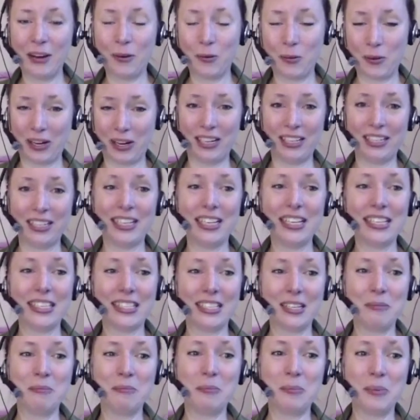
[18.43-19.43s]
awareness
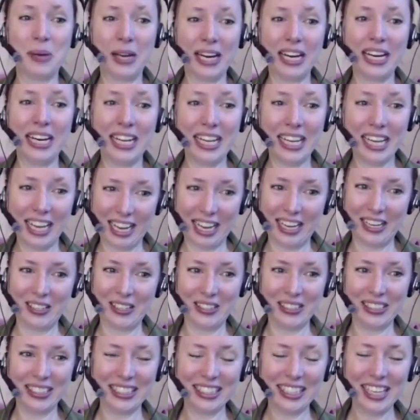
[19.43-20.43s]
and body
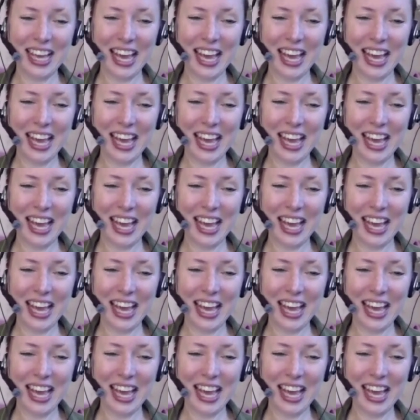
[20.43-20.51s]
health.